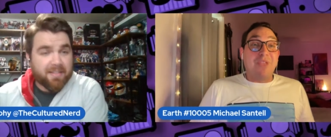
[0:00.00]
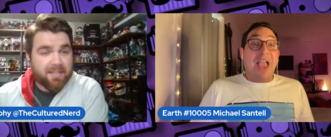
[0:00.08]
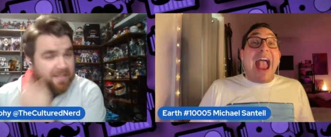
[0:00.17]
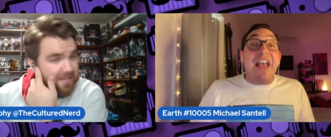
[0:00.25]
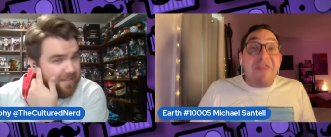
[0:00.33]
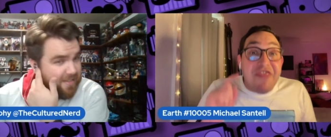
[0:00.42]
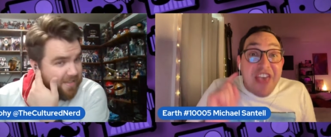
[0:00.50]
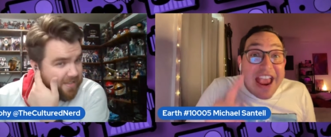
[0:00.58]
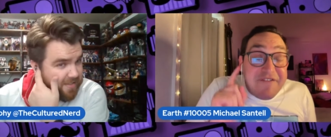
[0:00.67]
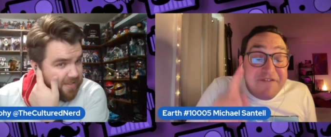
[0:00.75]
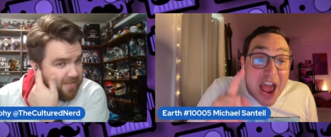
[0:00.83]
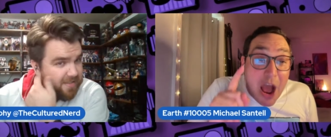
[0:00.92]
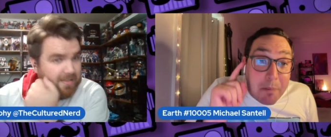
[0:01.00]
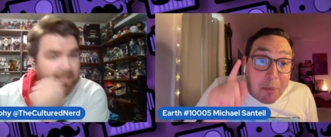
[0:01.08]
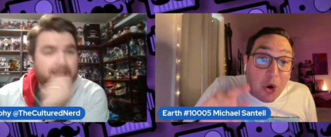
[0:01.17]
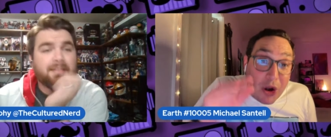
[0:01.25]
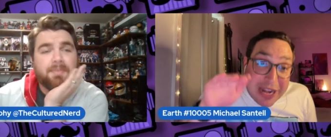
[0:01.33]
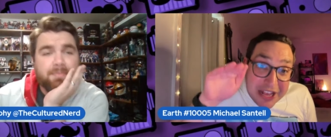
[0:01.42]
Speaker 1: and they've now
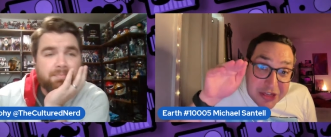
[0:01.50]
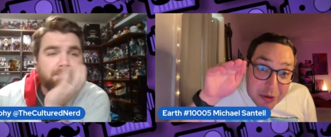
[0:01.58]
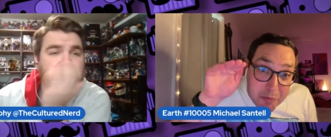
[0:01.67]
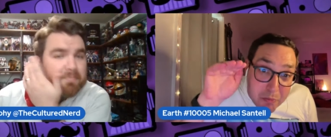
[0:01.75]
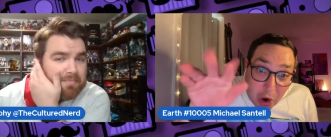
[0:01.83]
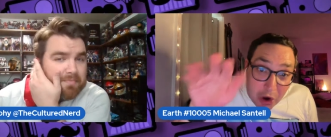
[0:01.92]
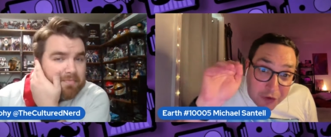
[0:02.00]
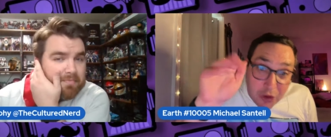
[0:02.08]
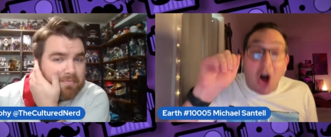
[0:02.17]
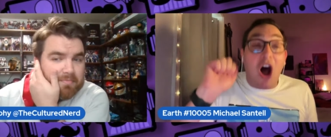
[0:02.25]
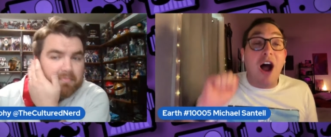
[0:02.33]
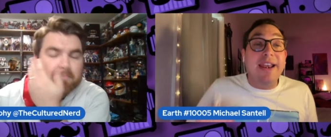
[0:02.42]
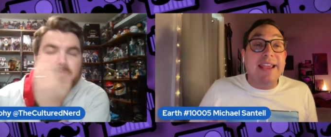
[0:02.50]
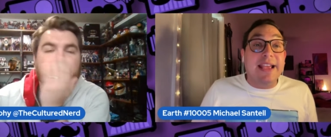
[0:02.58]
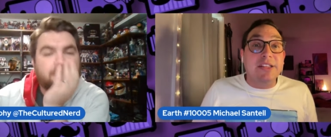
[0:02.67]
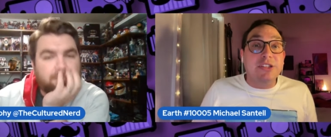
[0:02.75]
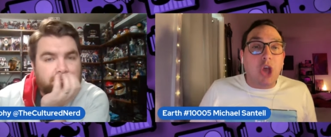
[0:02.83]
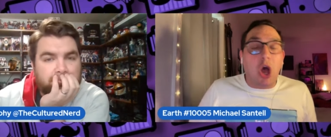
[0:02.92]
put in the Marvel
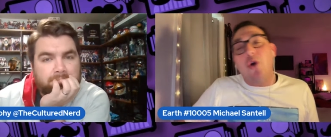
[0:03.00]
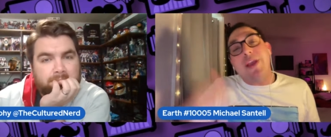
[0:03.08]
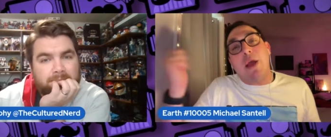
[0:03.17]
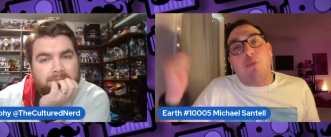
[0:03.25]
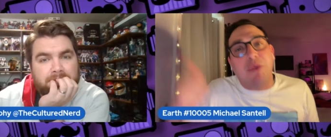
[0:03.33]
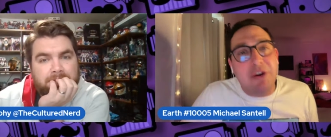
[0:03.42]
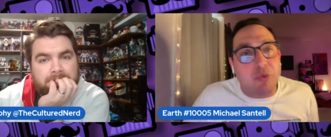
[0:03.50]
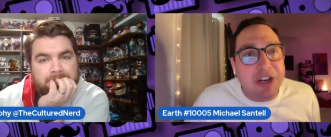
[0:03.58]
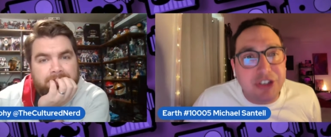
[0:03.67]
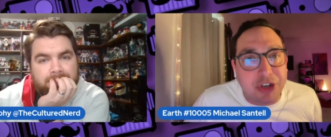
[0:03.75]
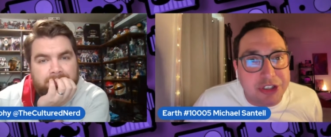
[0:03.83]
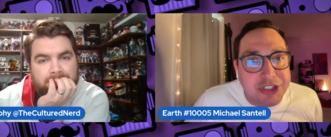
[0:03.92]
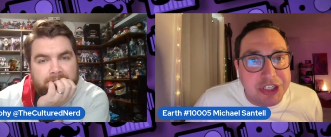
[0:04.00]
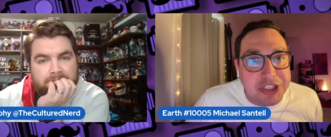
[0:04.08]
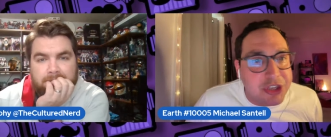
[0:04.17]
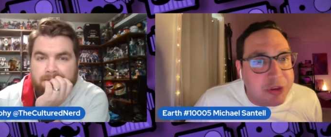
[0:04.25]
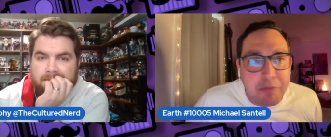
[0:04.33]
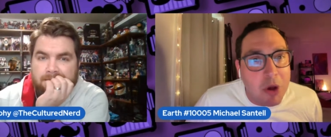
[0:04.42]
audience. Oh yeah, Reed Richards is
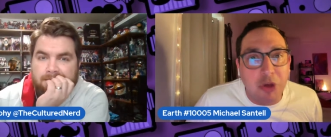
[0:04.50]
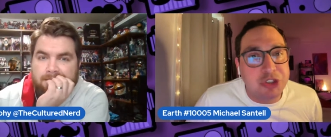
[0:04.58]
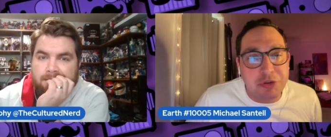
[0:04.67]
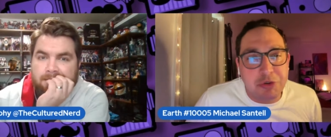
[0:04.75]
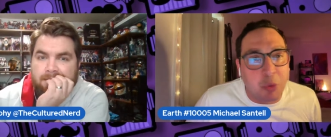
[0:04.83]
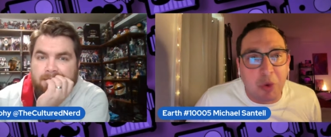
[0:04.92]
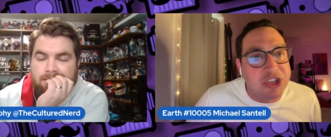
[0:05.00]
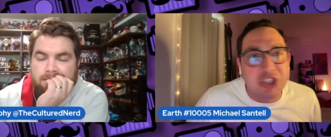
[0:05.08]
a, the most is one of the